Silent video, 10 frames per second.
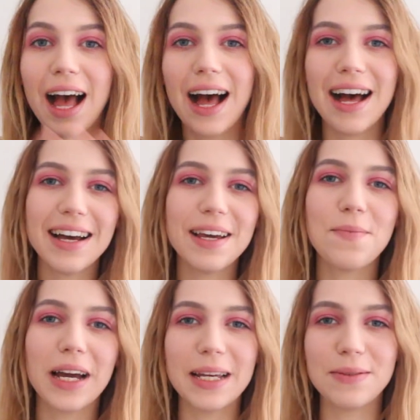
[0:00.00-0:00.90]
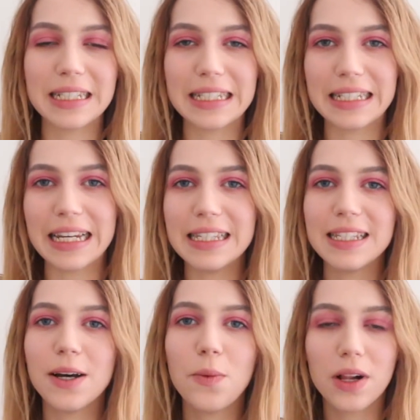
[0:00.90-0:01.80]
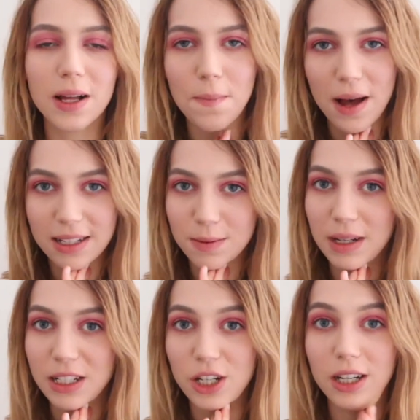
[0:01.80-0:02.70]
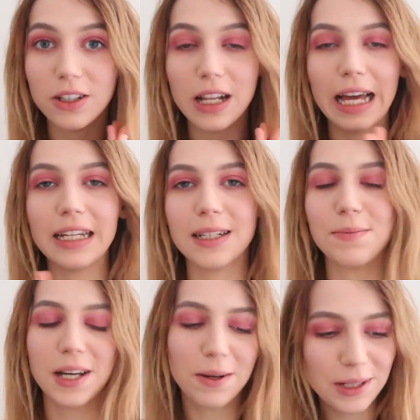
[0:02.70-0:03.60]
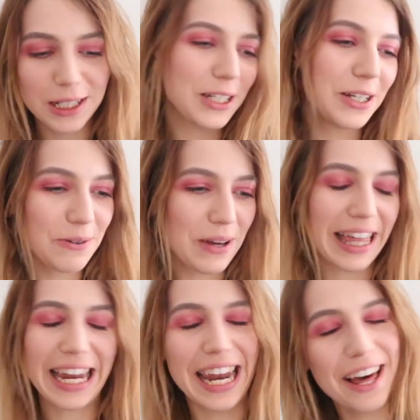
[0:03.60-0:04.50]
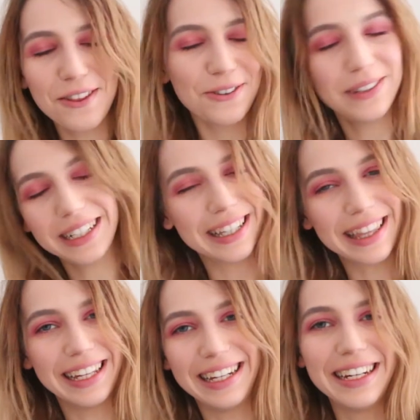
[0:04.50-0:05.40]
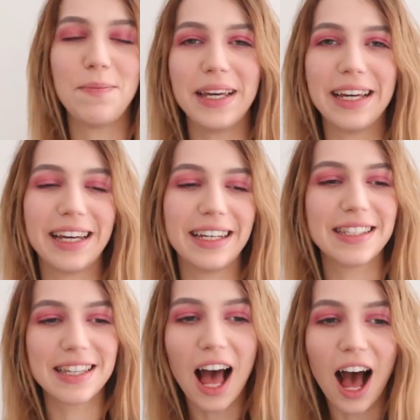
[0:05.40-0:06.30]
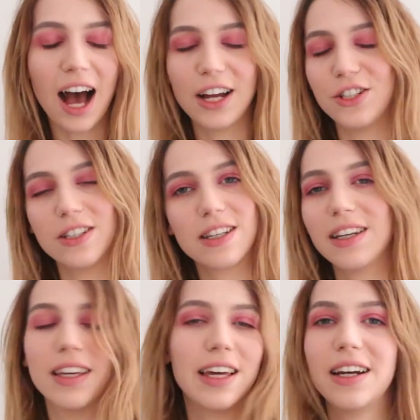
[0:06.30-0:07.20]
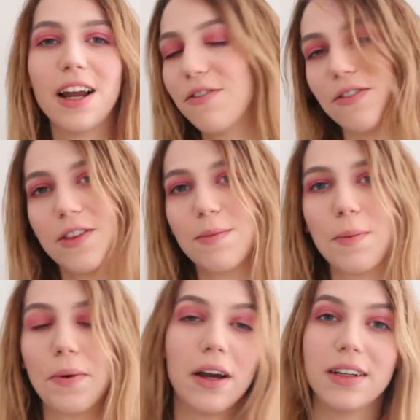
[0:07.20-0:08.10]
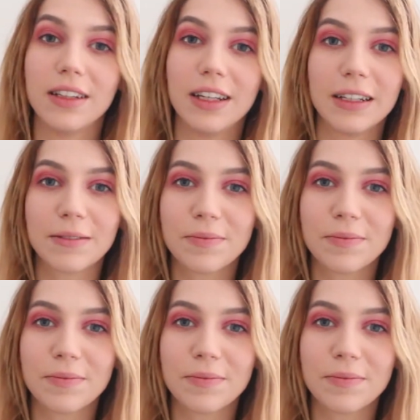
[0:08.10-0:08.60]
Hi, my name is Anastasia, welcome back to my channel, and I'm coming to you with another readathon because I just can't get enough of them apparently.